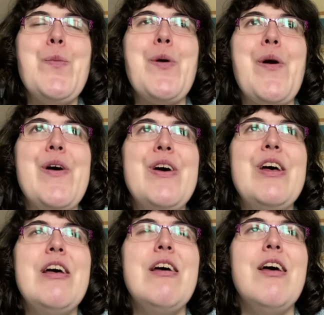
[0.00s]
but
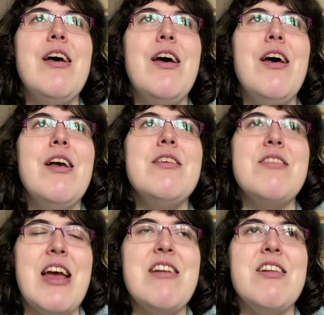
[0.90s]

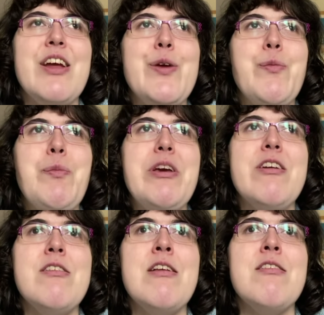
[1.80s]
standalone,
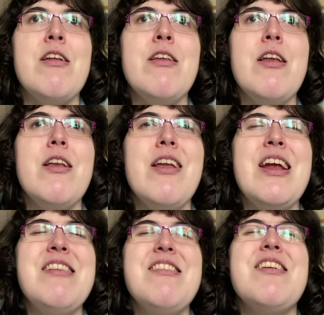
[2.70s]
because it's
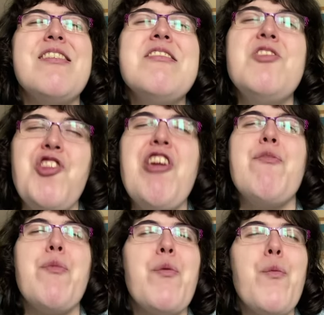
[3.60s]
a nice
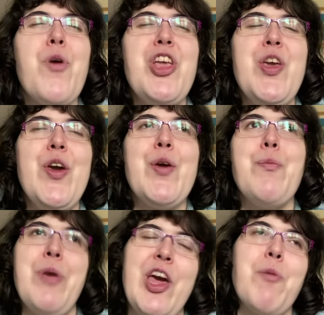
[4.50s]
achievement when you
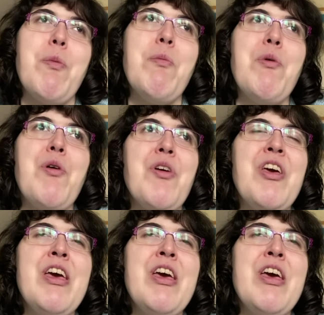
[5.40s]
can pick up a book,